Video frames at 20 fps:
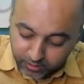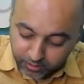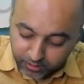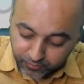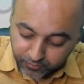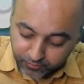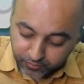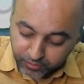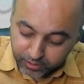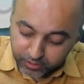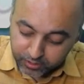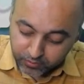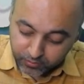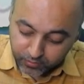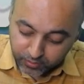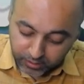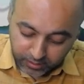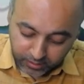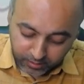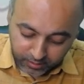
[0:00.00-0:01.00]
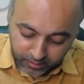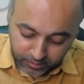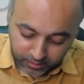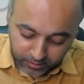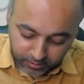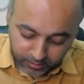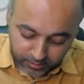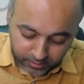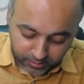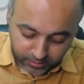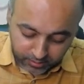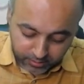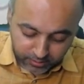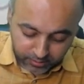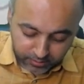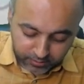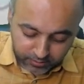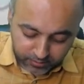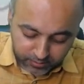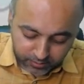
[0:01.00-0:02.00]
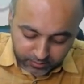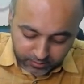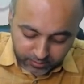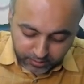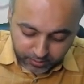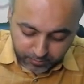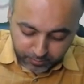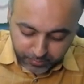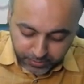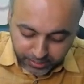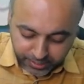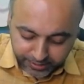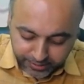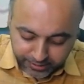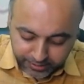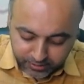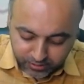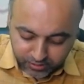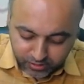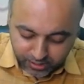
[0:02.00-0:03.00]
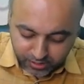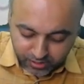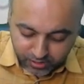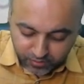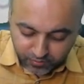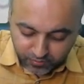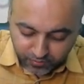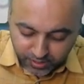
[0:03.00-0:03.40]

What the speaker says: The first one is the Benedict's test.